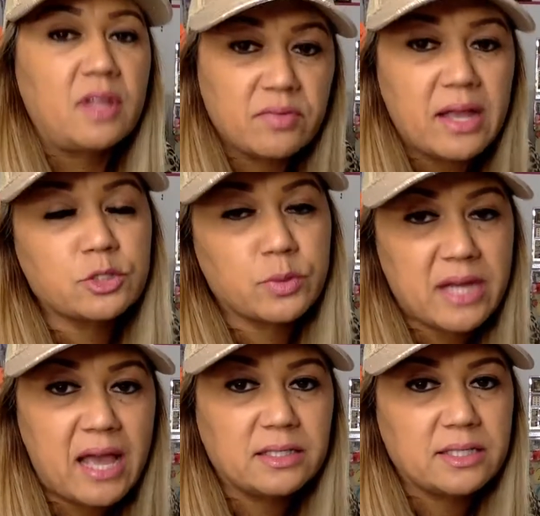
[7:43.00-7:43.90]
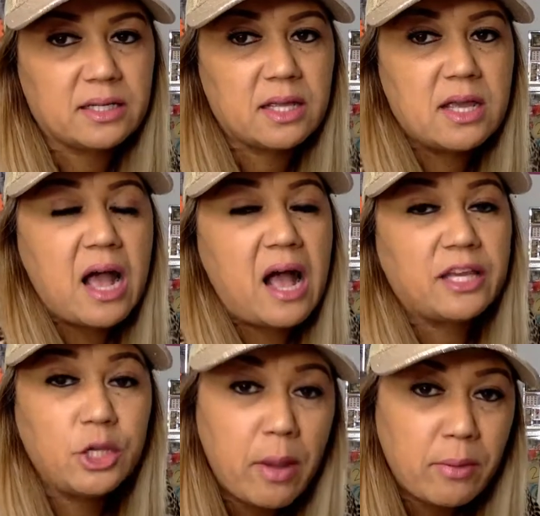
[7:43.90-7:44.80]
that's what I did. I
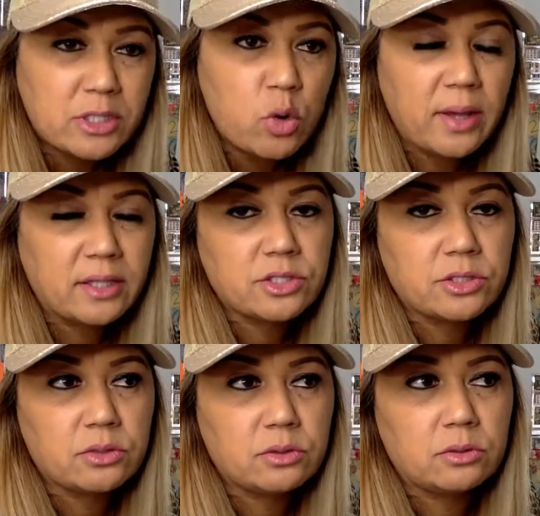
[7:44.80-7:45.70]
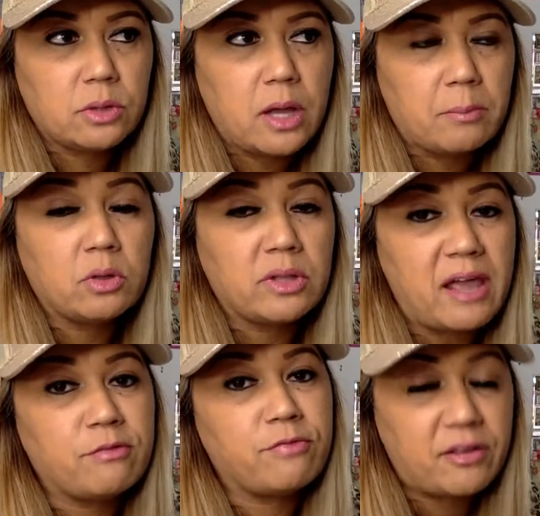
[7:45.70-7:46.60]
knew I was going to go
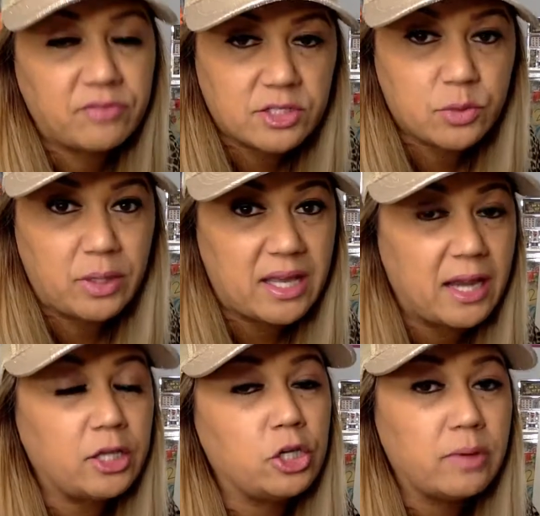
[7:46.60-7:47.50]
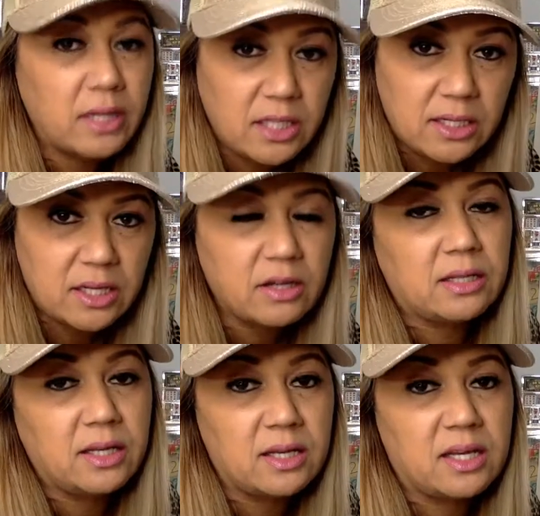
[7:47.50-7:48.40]
live 5 days a week, and I knew I
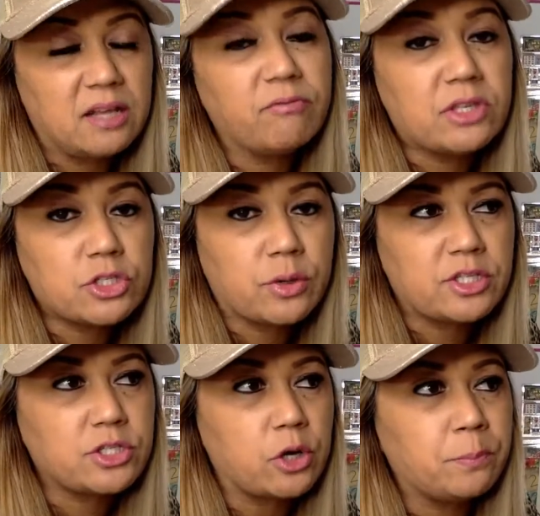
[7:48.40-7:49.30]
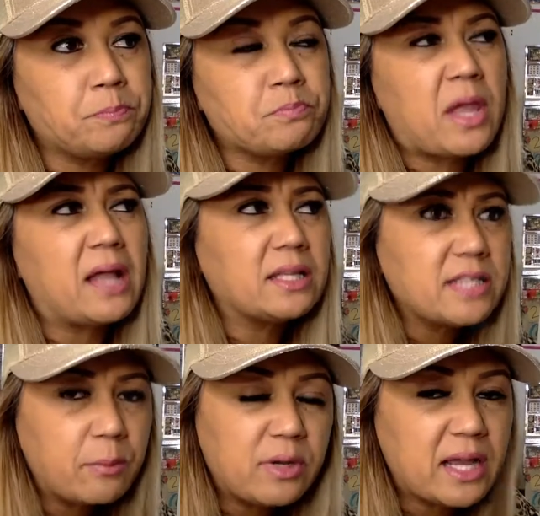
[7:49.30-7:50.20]
needed inventory. So at the
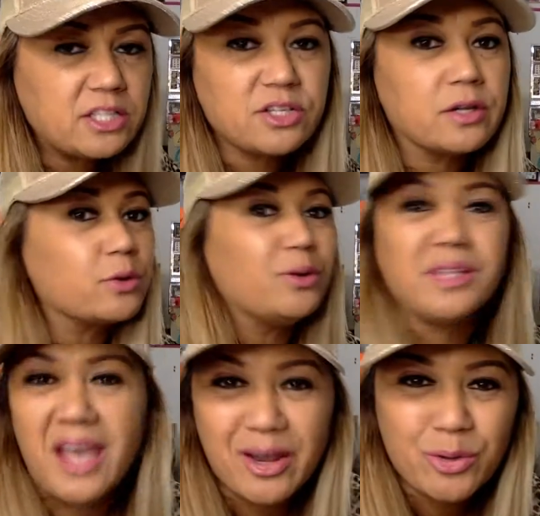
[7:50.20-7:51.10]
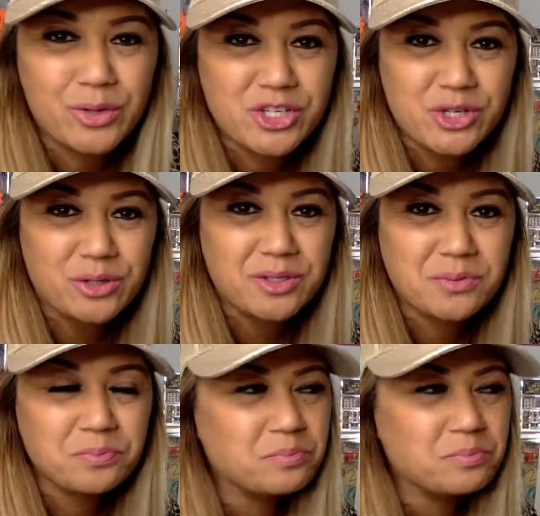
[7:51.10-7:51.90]
time when I started, only had originals.